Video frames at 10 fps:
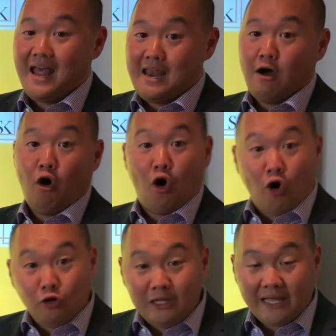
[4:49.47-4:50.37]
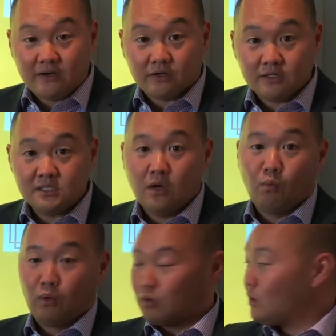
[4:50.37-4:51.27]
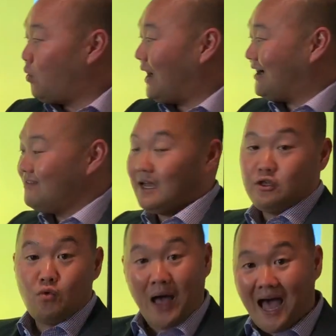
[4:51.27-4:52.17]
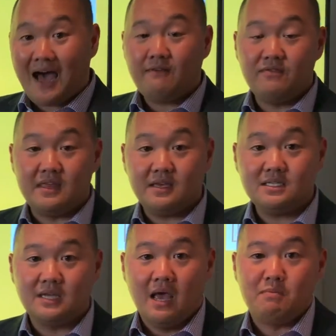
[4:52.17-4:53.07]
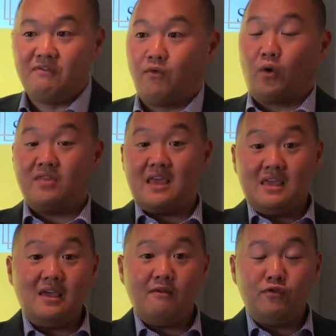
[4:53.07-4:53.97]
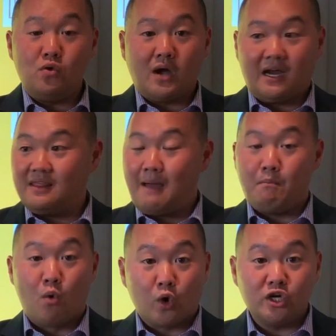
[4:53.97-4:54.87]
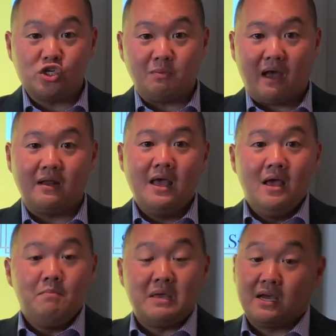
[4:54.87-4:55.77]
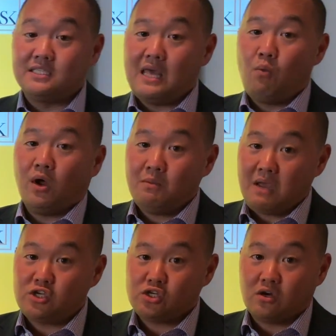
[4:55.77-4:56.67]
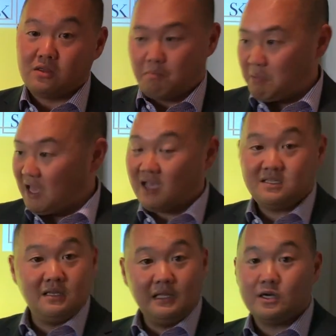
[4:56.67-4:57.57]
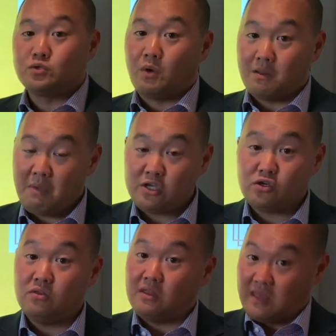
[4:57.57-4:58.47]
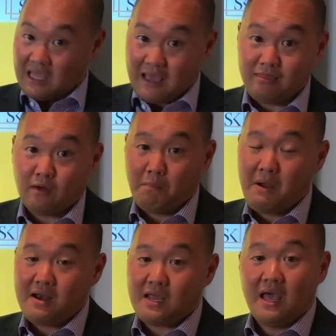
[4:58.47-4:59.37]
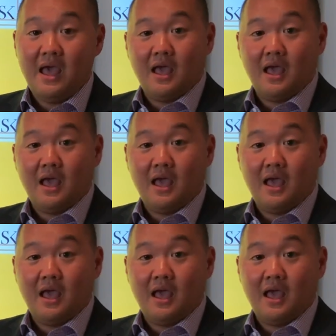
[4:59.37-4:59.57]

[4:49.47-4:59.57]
And now all lenders will require that you have this before they give you kind of that mortgage amount, because they want to make sure, the banks and the lenders want to make sure that they get their money.